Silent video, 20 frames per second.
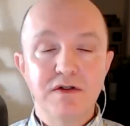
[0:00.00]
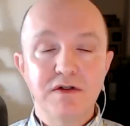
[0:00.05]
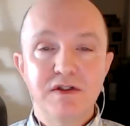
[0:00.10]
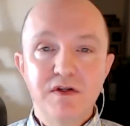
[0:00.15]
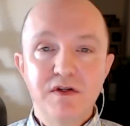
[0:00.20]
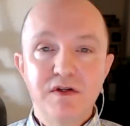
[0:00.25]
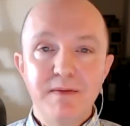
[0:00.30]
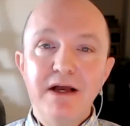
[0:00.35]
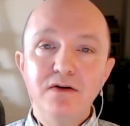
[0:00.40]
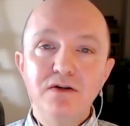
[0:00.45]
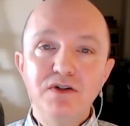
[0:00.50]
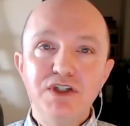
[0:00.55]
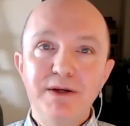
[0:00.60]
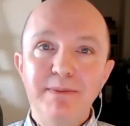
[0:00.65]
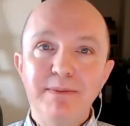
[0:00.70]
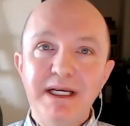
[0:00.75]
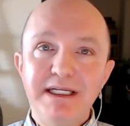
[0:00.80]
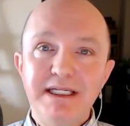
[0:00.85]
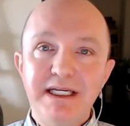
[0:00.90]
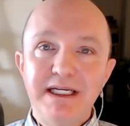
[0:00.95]
So, some
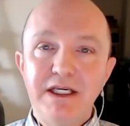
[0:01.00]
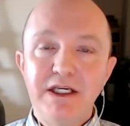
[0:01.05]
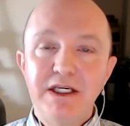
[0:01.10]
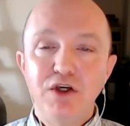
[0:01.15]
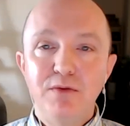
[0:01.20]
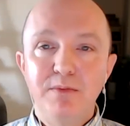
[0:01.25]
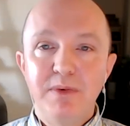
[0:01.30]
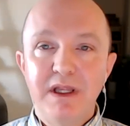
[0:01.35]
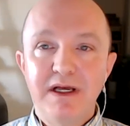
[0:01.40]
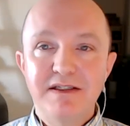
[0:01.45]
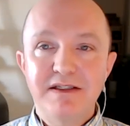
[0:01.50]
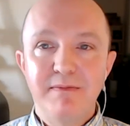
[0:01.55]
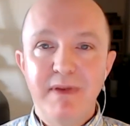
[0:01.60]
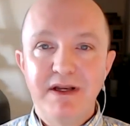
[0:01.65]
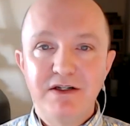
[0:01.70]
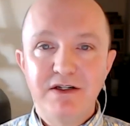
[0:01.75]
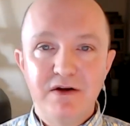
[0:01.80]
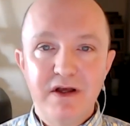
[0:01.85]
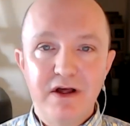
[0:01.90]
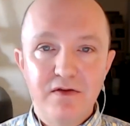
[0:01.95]
LGBTQ plus
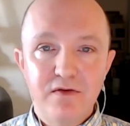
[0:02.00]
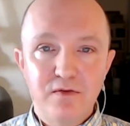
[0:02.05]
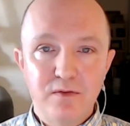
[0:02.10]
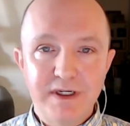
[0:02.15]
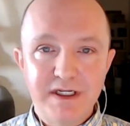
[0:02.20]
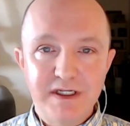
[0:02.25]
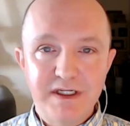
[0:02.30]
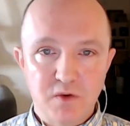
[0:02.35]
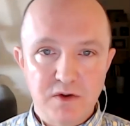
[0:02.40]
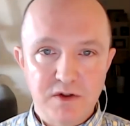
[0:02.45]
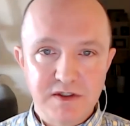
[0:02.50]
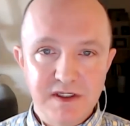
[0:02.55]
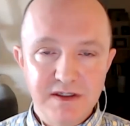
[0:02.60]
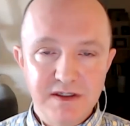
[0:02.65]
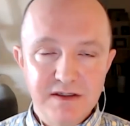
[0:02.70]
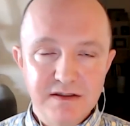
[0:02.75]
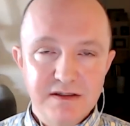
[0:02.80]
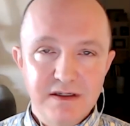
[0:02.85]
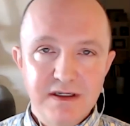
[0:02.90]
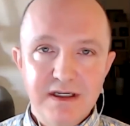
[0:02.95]
mental health
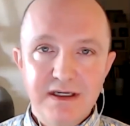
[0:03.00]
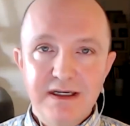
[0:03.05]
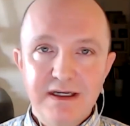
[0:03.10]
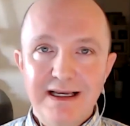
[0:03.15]
resources.